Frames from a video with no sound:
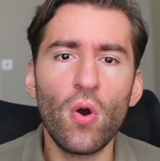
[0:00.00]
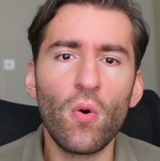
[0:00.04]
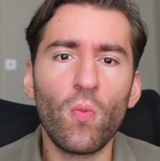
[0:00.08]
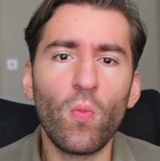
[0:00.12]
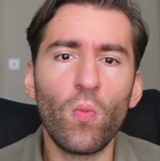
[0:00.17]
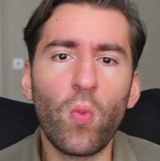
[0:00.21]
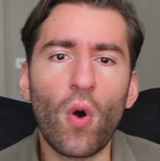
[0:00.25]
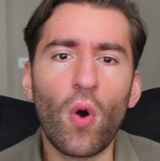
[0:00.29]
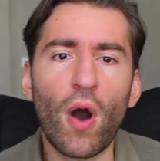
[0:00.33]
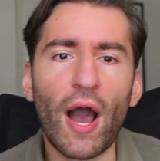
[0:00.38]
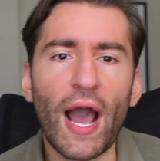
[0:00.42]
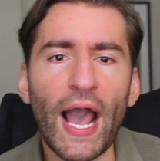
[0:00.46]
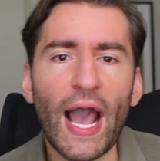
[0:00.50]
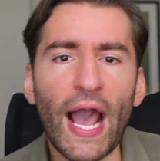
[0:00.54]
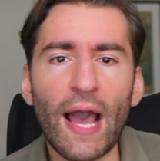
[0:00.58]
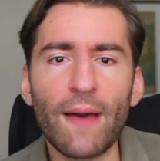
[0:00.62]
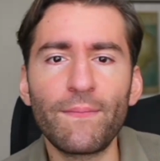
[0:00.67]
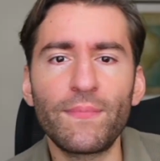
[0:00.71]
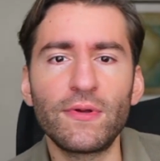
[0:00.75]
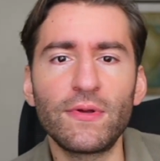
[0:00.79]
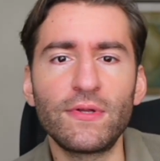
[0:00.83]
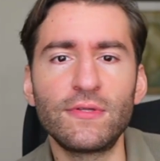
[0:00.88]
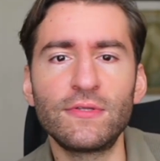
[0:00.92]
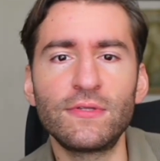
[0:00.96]
What
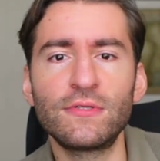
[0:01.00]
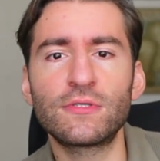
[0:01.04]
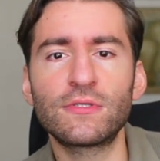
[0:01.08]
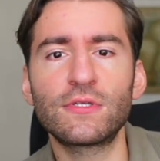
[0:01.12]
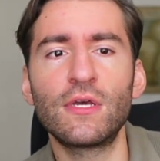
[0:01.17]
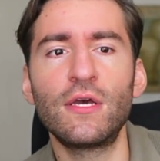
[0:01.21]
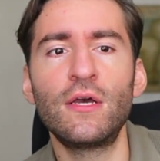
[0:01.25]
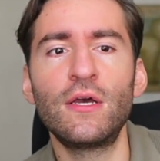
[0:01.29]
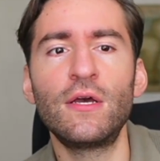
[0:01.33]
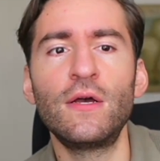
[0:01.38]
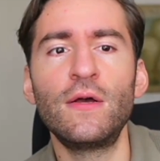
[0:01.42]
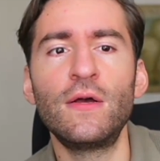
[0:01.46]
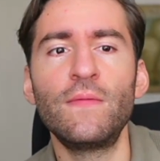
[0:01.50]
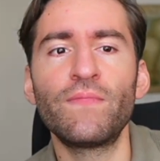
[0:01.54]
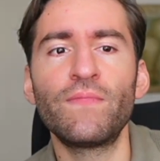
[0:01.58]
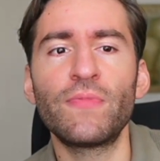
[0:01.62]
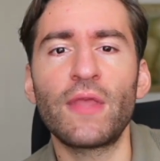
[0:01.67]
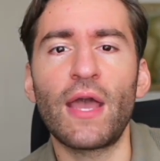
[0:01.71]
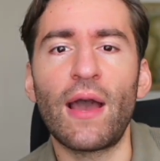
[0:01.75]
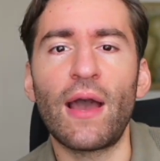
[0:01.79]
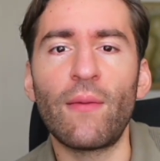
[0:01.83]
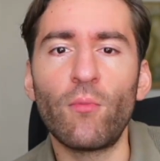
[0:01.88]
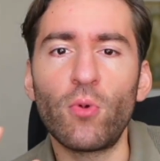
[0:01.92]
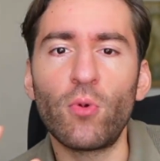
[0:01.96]
happens
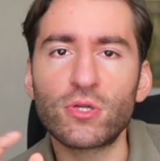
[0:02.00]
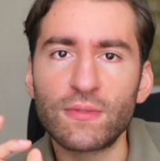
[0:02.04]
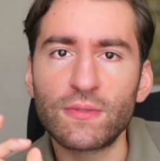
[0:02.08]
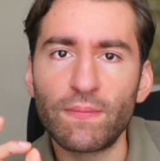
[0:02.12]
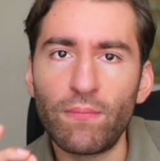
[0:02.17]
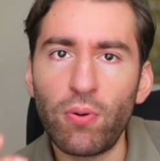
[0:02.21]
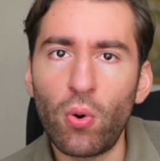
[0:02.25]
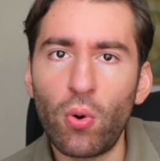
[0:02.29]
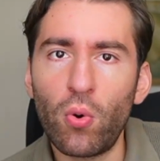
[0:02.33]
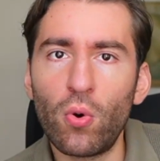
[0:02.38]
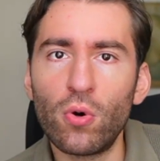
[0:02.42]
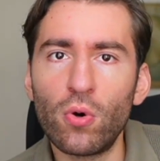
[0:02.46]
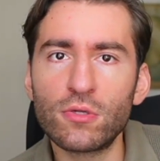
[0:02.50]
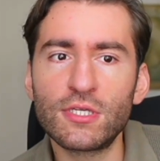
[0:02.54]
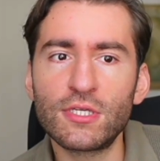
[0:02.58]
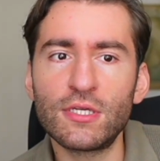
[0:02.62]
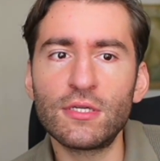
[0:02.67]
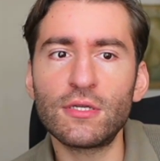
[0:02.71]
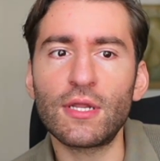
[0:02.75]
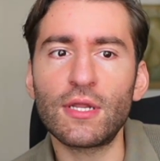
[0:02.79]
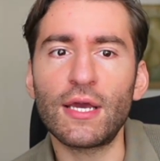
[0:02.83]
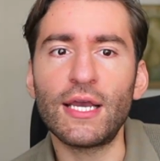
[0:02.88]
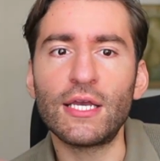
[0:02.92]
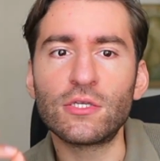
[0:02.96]
and what's
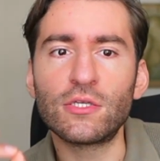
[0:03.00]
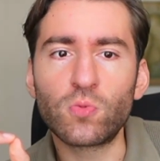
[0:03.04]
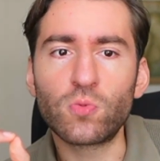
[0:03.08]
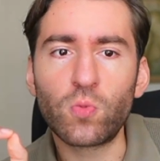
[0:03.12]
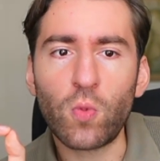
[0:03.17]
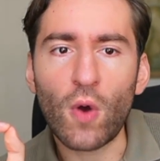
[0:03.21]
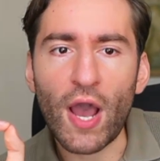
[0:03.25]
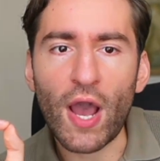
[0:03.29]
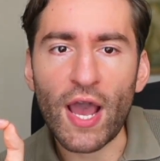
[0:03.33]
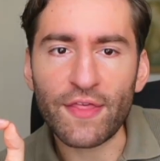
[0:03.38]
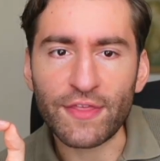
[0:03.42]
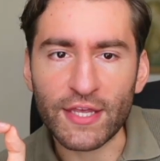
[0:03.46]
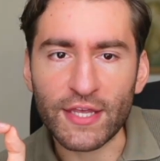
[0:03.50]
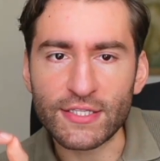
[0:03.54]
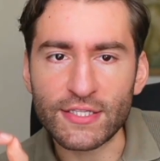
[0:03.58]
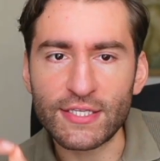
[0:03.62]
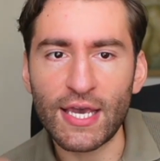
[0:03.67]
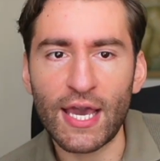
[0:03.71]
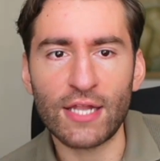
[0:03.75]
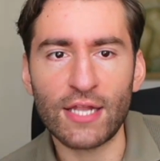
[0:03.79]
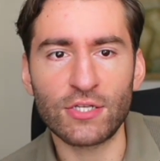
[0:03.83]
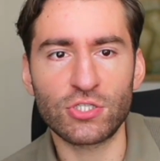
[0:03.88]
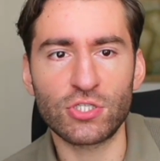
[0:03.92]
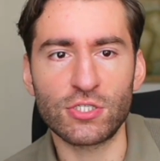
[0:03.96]
important is where the
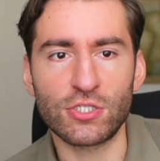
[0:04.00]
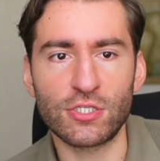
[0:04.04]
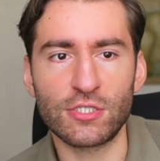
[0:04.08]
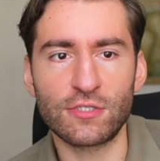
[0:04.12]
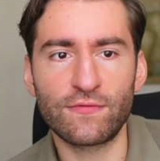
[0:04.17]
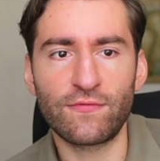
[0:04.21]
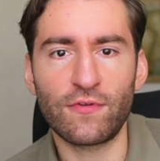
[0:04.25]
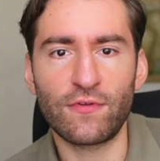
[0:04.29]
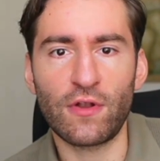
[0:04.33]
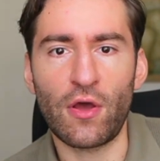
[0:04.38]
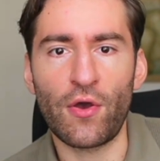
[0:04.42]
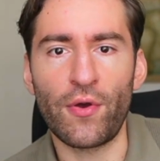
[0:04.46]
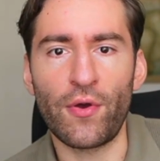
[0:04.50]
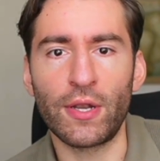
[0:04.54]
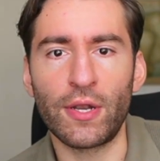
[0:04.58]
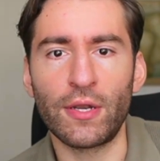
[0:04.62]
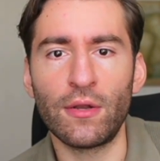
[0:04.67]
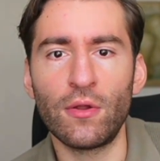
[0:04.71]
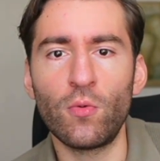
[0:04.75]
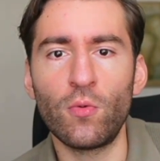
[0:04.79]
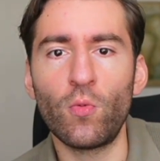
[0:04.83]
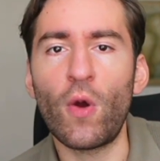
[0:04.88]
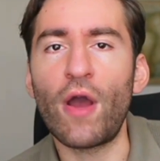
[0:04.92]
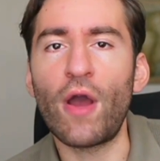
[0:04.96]
attention is flowing,
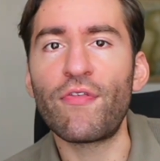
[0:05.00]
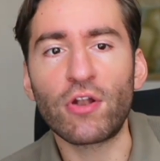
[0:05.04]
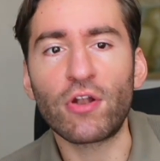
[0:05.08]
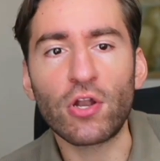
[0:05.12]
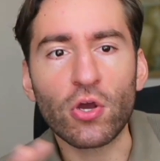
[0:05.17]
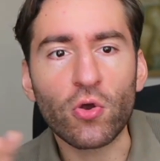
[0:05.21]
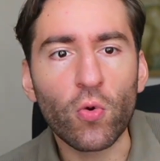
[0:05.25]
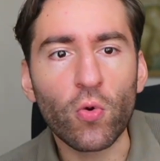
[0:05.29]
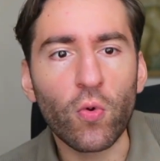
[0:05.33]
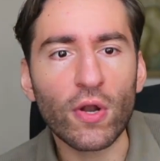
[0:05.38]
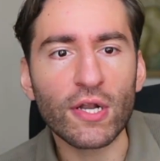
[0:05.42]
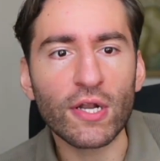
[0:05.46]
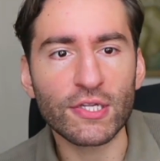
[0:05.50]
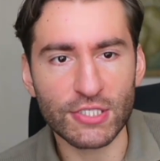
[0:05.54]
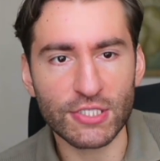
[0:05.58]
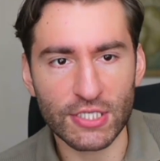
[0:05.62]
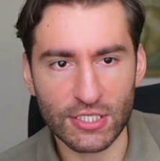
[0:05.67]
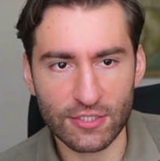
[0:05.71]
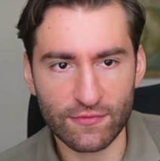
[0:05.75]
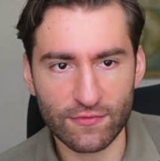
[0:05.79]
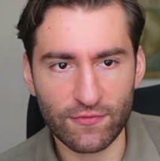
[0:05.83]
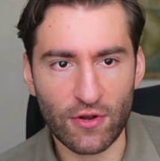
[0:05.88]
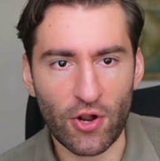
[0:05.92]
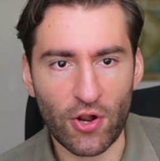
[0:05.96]
where the liquidity
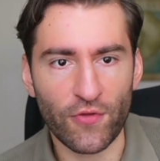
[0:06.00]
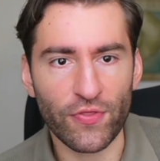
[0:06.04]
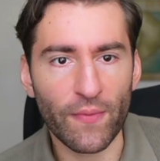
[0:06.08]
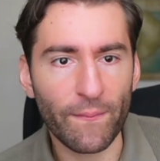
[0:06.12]
is flowing.